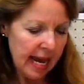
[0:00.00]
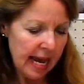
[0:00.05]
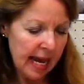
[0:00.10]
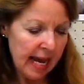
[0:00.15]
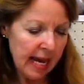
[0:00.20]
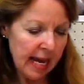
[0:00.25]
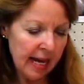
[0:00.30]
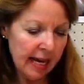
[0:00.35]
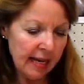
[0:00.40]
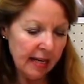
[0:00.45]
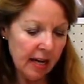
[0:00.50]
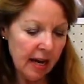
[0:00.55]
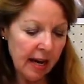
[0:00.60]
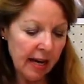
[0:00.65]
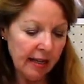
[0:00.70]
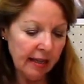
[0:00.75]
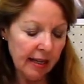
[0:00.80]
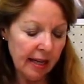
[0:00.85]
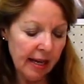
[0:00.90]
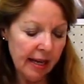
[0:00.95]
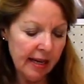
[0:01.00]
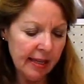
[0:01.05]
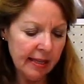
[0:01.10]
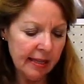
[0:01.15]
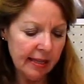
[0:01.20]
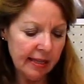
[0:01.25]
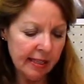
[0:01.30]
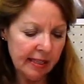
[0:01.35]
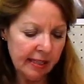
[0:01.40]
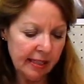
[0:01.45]
and I like
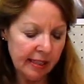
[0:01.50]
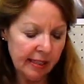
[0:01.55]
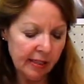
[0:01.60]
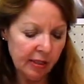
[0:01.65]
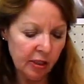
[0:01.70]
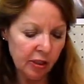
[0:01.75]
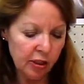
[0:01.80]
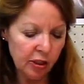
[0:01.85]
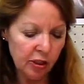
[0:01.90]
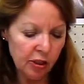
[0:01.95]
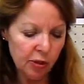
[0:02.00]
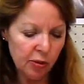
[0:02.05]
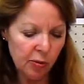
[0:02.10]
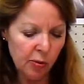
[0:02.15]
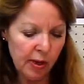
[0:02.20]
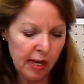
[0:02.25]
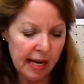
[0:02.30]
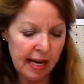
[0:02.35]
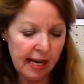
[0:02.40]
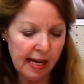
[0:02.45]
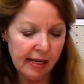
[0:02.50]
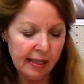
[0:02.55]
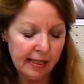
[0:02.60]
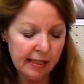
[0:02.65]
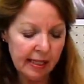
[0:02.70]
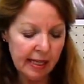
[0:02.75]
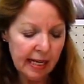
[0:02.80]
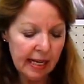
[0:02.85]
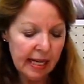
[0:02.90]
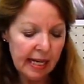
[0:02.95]
this. It's a two
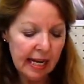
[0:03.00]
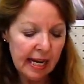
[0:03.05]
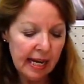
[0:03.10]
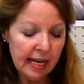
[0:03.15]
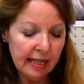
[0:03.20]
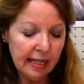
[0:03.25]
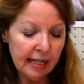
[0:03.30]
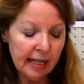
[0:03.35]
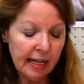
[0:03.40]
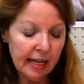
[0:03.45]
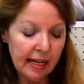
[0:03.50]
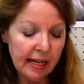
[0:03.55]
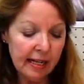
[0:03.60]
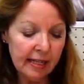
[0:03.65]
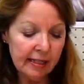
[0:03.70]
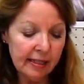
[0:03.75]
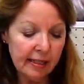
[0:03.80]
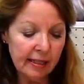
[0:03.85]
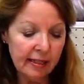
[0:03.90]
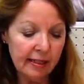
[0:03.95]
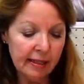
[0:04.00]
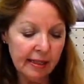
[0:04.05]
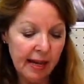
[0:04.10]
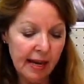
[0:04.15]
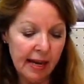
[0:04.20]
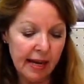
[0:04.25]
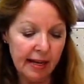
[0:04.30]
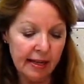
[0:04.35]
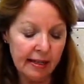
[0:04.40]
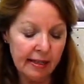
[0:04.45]
X and it has a
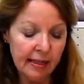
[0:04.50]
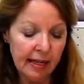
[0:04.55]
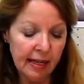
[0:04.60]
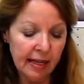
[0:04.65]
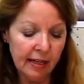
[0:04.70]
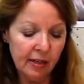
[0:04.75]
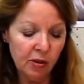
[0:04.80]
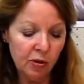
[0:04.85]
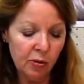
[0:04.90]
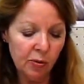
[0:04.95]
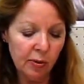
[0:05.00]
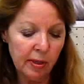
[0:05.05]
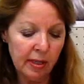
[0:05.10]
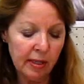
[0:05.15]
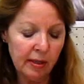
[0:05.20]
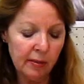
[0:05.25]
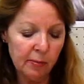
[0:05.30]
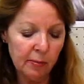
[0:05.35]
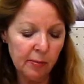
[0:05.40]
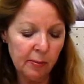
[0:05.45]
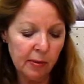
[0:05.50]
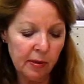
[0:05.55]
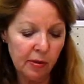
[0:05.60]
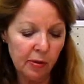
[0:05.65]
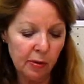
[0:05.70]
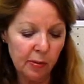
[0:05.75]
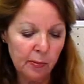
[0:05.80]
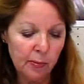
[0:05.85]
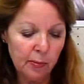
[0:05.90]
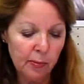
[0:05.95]
light, and you can
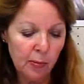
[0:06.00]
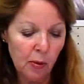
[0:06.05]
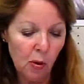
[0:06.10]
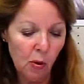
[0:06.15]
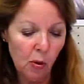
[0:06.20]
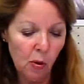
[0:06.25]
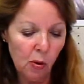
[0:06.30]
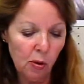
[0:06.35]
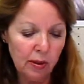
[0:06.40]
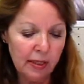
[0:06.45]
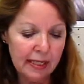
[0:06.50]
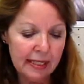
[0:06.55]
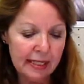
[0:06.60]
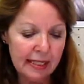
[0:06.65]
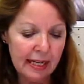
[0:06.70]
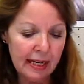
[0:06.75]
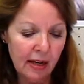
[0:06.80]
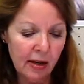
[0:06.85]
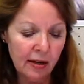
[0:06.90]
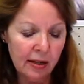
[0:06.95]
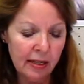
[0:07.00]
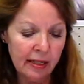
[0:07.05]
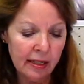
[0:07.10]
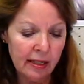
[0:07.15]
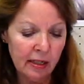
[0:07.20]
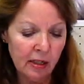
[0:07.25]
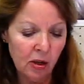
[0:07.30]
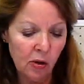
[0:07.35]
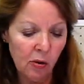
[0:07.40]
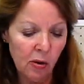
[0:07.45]
either hold it down and
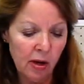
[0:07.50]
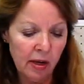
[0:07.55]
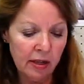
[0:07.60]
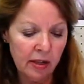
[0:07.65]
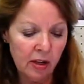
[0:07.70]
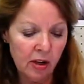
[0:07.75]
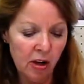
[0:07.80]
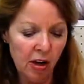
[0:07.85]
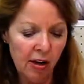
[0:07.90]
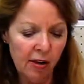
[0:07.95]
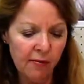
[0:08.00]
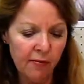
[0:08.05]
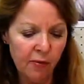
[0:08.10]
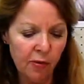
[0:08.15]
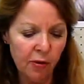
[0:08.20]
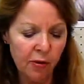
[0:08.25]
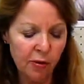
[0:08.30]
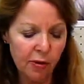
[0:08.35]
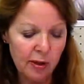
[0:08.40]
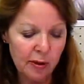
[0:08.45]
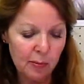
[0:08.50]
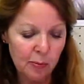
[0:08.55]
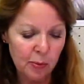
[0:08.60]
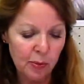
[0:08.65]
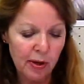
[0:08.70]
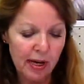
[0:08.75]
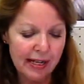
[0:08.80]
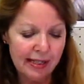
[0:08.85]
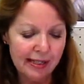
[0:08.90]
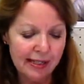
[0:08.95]
it'll go on and off, or you can
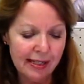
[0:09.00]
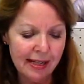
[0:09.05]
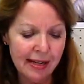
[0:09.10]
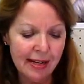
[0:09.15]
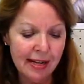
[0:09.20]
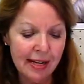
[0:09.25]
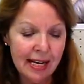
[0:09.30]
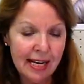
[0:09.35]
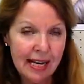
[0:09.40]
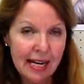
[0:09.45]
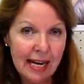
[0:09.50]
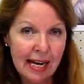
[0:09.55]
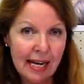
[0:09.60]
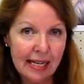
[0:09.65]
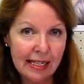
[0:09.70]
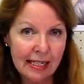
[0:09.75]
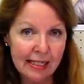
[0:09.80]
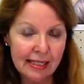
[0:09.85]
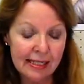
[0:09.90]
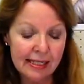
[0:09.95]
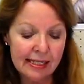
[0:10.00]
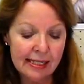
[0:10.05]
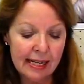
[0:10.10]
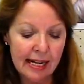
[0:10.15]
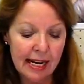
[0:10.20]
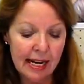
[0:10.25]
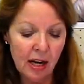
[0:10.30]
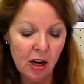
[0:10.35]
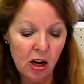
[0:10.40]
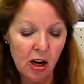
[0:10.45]
press it and it'll
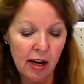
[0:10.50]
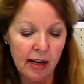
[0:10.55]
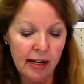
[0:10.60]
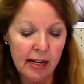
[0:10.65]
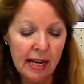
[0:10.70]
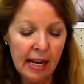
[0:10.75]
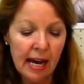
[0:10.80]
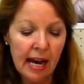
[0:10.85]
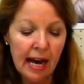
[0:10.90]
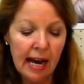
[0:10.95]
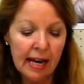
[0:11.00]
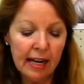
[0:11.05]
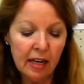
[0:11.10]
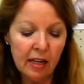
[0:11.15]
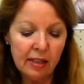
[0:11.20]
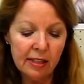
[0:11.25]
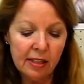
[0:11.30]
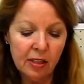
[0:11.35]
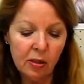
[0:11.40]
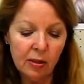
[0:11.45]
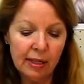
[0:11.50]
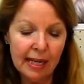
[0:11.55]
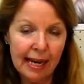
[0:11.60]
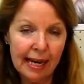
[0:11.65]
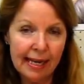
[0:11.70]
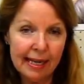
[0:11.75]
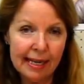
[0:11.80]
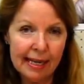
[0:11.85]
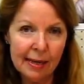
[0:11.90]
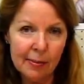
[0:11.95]
stay on. I also
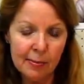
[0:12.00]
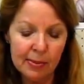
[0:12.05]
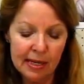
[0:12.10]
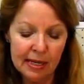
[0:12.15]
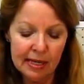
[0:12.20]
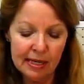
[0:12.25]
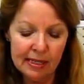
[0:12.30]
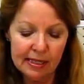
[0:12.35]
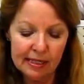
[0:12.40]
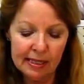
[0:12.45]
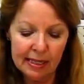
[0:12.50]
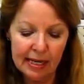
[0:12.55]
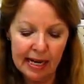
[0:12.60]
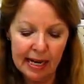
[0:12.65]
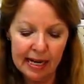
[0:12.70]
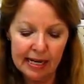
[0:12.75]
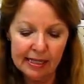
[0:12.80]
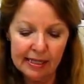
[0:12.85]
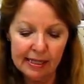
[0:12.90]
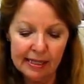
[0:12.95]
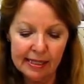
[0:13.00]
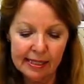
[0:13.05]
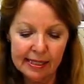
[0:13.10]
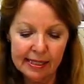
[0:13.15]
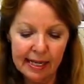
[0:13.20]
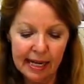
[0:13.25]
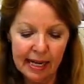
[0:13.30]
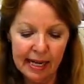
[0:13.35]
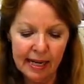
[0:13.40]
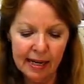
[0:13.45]
like it because it has a
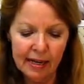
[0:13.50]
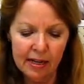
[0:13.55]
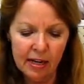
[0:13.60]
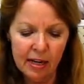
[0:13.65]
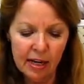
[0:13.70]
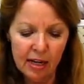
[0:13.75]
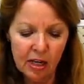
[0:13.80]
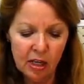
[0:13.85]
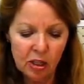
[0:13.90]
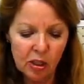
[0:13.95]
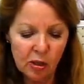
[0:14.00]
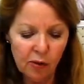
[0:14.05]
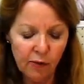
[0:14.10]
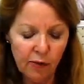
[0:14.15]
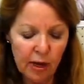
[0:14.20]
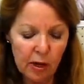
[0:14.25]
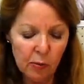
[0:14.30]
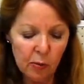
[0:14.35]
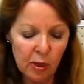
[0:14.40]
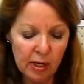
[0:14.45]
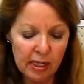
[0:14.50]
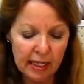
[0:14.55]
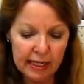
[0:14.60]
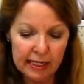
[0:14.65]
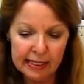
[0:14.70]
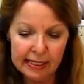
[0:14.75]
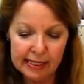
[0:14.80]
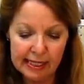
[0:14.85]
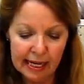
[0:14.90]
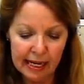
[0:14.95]
stand, so if I want to
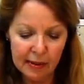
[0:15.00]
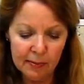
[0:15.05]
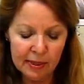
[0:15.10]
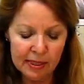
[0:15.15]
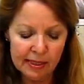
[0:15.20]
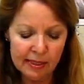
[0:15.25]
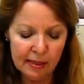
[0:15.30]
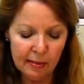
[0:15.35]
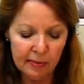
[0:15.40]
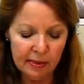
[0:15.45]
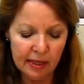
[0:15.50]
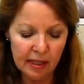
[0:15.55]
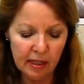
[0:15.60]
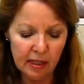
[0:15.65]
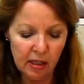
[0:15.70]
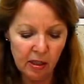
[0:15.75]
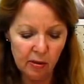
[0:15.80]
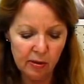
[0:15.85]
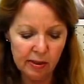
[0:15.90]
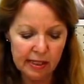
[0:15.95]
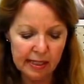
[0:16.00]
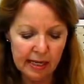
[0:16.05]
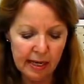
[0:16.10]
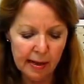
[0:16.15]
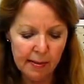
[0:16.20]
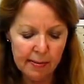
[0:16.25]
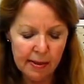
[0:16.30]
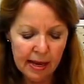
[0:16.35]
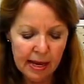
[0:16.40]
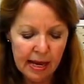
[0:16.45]
examine something close
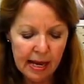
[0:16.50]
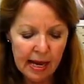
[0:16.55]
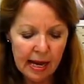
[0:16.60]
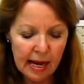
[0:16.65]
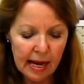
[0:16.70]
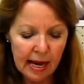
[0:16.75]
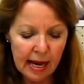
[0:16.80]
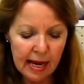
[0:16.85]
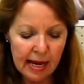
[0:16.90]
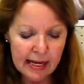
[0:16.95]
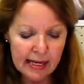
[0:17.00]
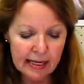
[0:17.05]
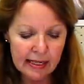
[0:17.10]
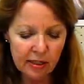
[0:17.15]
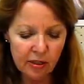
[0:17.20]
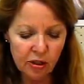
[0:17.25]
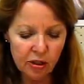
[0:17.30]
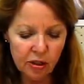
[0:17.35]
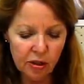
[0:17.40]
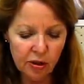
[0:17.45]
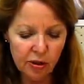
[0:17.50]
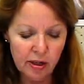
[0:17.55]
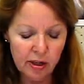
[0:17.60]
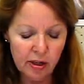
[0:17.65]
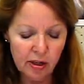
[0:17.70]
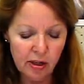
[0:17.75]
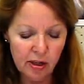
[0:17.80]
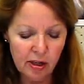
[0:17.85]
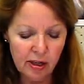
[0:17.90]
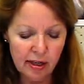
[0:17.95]
up, I can turn it
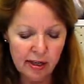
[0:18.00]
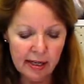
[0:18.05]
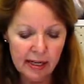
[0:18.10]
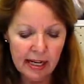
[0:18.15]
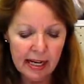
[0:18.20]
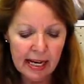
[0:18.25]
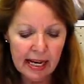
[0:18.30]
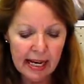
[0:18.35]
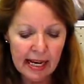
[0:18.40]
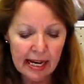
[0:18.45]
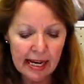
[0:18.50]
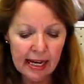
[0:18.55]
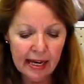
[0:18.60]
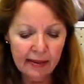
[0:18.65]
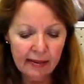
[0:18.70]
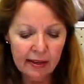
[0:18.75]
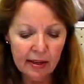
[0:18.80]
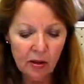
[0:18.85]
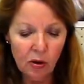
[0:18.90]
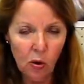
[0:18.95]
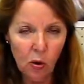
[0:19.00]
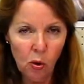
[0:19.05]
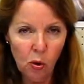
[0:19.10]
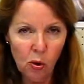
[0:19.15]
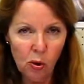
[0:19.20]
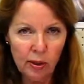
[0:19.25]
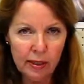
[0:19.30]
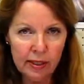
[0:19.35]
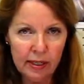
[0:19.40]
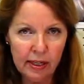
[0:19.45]
on and then
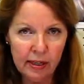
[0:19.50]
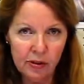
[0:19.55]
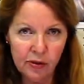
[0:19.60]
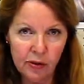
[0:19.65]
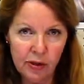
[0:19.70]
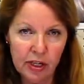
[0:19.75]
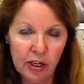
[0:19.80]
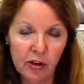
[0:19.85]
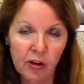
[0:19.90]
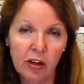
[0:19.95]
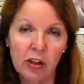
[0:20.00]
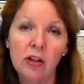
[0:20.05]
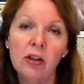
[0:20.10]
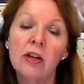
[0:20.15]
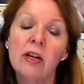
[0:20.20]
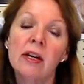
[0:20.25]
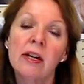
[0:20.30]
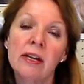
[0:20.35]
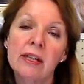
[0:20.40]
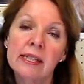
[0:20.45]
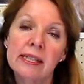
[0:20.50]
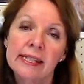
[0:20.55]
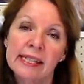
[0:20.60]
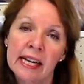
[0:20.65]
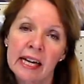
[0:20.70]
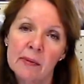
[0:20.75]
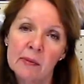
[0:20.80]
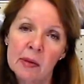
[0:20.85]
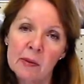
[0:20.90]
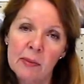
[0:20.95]
hold it under here and
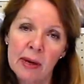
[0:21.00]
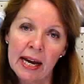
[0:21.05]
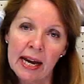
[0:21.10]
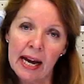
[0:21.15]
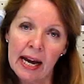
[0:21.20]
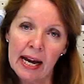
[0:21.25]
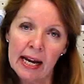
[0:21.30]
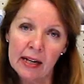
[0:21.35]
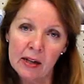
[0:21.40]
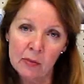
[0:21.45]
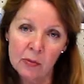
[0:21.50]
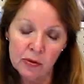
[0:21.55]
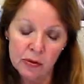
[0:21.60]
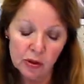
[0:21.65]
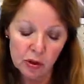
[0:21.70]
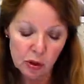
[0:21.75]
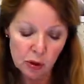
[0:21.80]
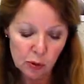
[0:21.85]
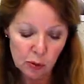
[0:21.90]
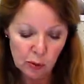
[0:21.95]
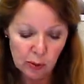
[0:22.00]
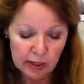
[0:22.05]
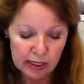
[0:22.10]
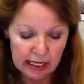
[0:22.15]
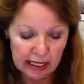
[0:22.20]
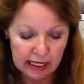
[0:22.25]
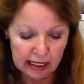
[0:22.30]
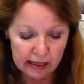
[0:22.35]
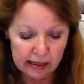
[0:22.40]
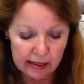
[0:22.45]
examine my item with two
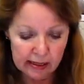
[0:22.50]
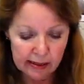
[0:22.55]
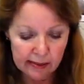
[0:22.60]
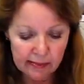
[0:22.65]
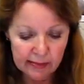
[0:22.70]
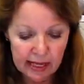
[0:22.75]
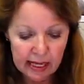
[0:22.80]
things.